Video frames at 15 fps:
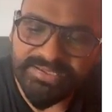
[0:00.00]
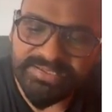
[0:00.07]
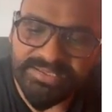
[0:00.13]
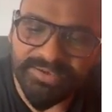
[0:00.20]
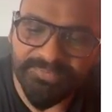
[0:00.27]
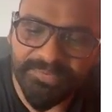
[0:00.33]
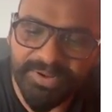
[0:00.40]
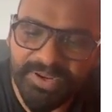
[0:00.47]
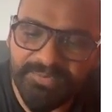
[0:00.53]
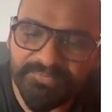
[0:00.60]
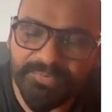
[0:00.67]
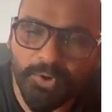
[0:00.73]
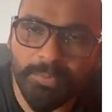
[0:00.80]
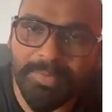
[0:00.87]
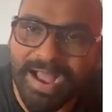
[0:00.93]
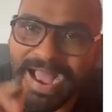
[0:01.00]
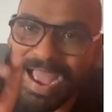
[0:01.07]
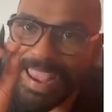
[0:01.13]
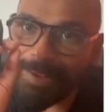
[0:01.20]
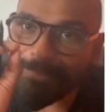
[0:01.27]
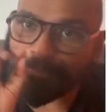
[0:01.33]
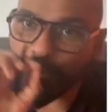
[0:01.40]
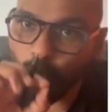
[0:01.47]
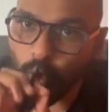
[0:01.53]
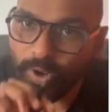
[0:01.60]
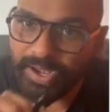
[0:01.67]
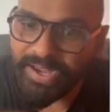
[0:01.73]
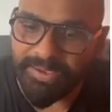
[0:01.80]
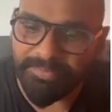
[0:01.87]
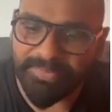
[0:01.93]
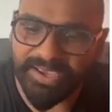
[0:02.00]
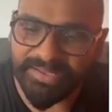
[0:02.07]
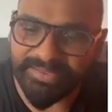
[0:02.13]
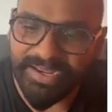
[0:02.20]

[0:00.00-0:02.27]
suffering from hypokalemia,